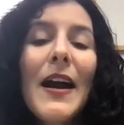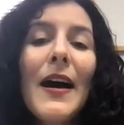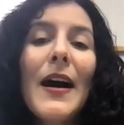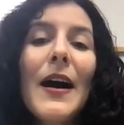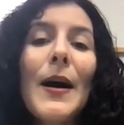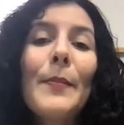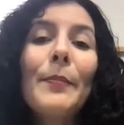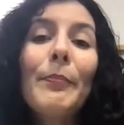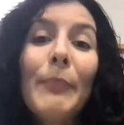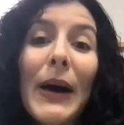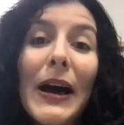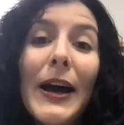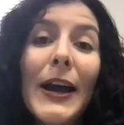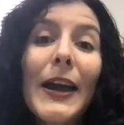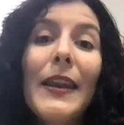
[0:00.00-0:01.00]

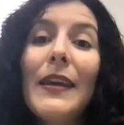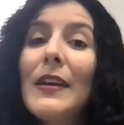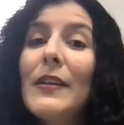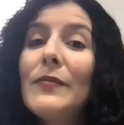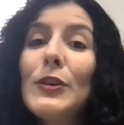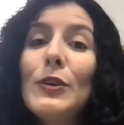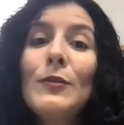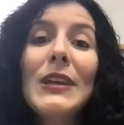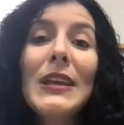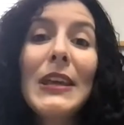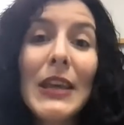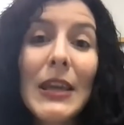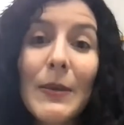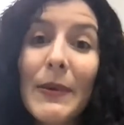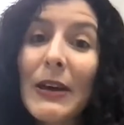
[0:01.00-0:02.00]
But if you
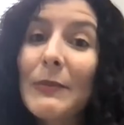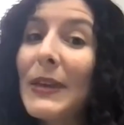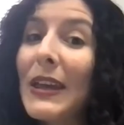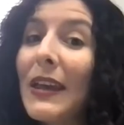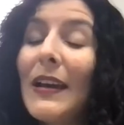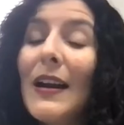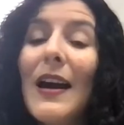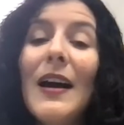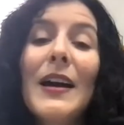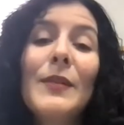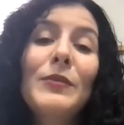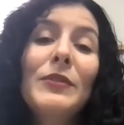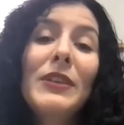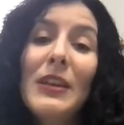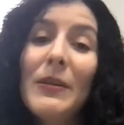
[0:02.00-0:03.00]
email me, I
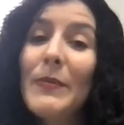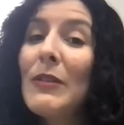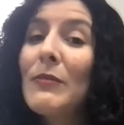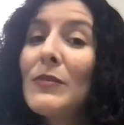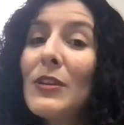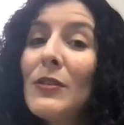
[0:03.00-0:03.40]
will email